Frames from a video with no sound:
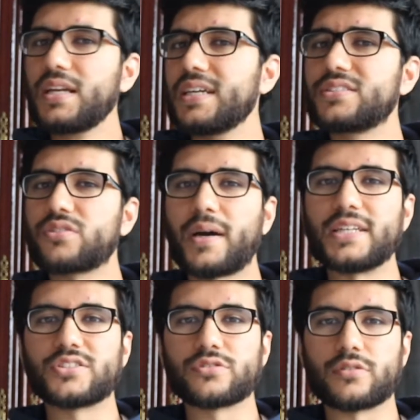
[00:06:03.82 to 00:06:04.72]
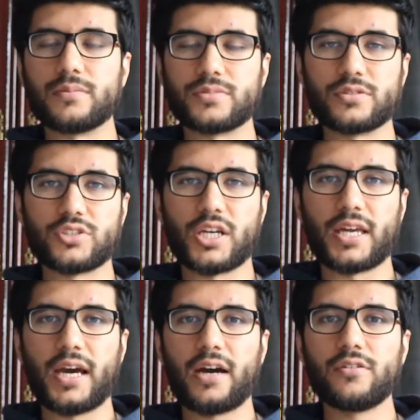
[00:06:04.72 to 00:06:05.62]
It's on my Instagram, so check
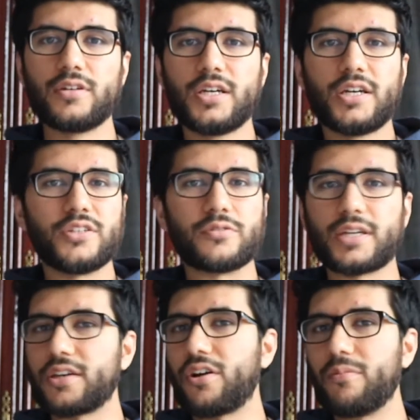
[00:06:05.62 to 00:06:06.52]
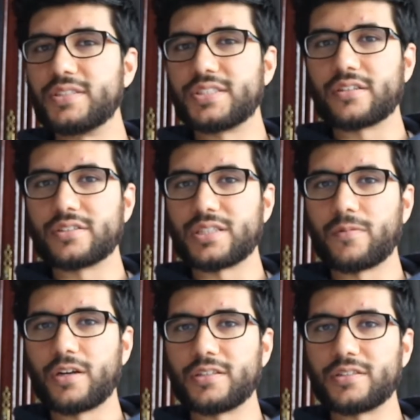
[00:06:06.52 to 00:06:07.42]
it out. You cannot miss it because I'm
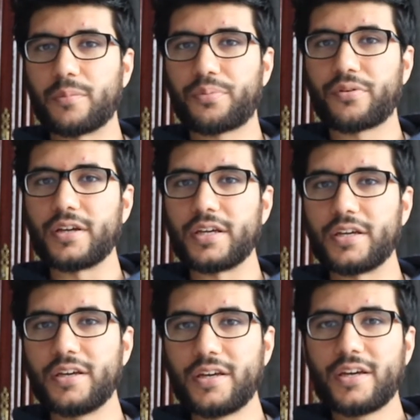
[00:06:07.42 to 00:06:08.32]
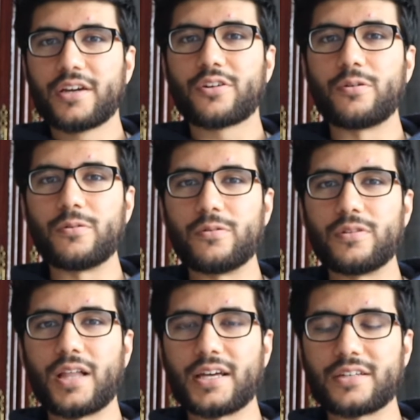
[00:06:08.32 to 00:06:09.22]
wearing a pretty cool,
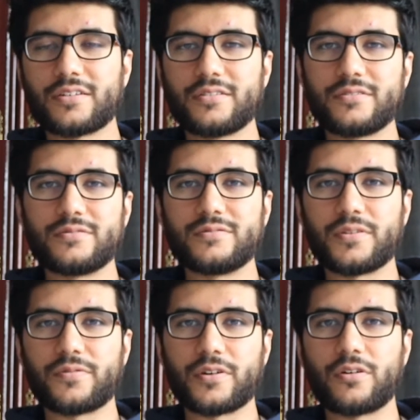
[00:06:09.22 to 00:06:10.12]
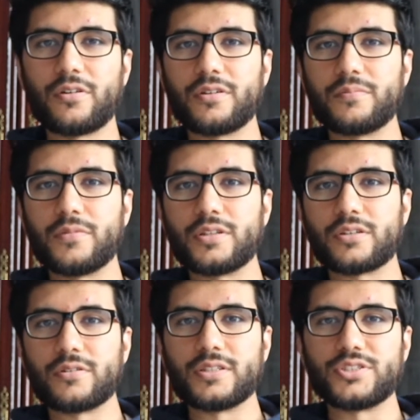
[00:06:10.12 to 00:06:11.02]
like, different coloured,
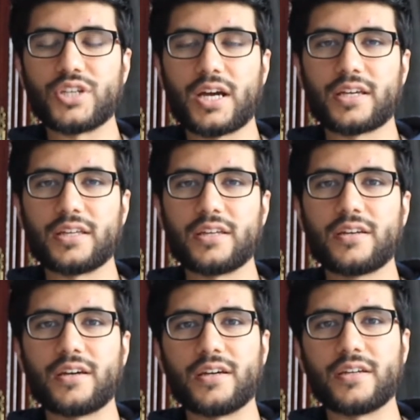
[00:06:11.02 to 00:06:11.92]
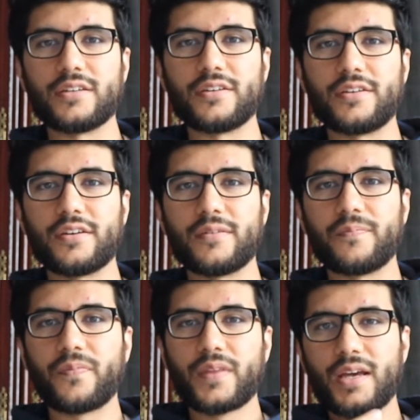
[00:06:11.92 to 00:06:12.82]
multicoloured jacket, and
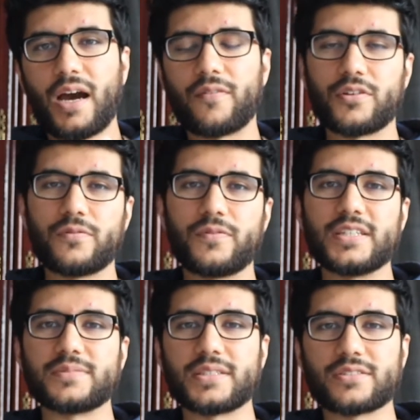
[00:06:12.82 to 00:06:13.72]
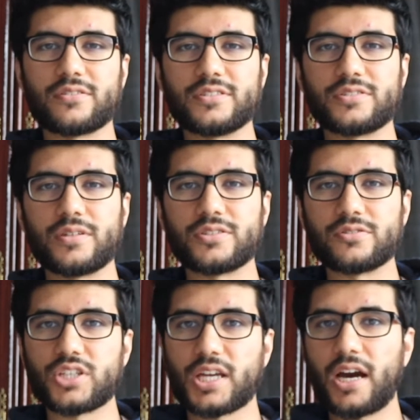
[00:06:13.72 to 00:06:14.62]
I've got the face mask on as well. So
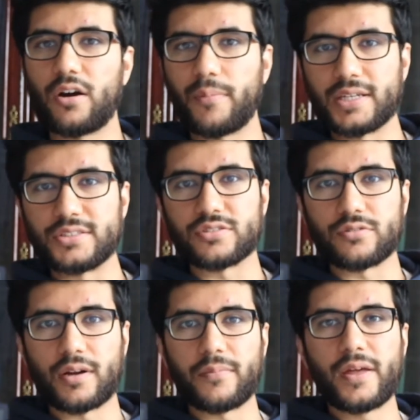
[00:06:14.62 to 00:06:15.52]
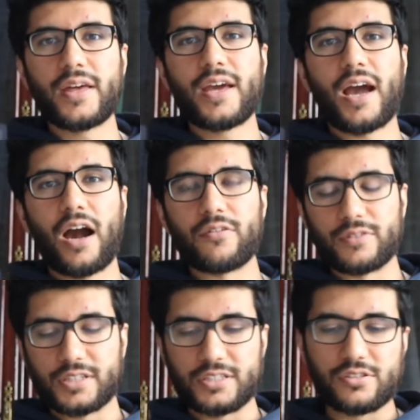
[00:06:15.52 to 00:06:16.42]
check it out on my Instagram at
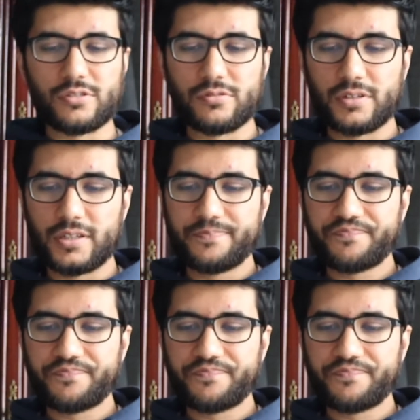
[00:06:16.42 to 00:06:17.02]
Ricky2ra